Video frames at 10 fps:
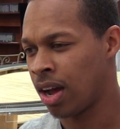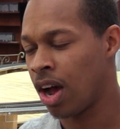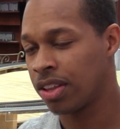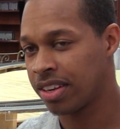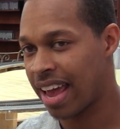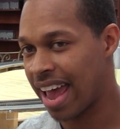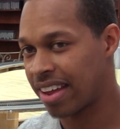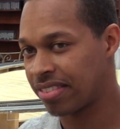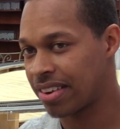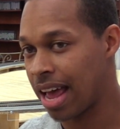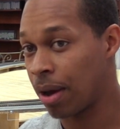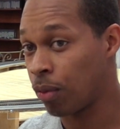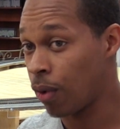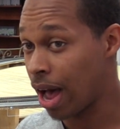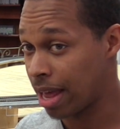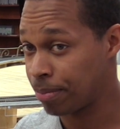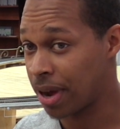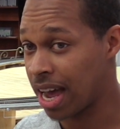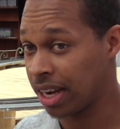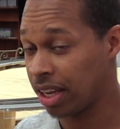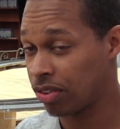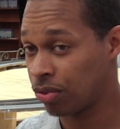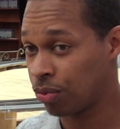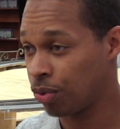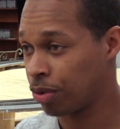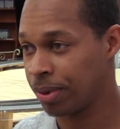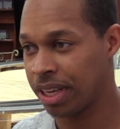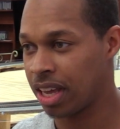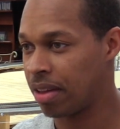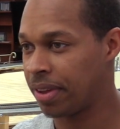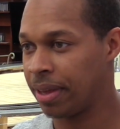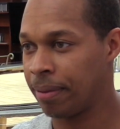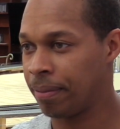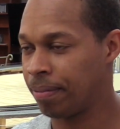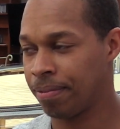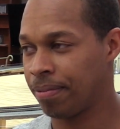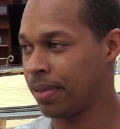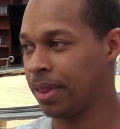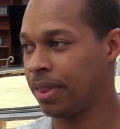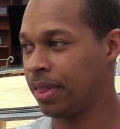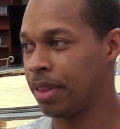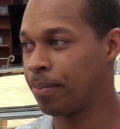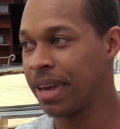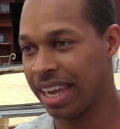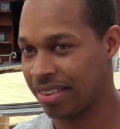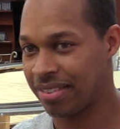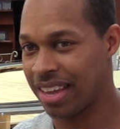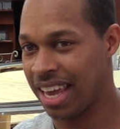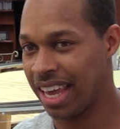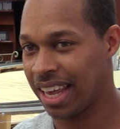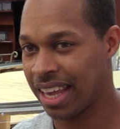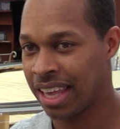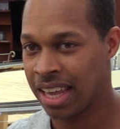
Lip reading: all the DASH-9 wide bodies were becoming the biggest thing.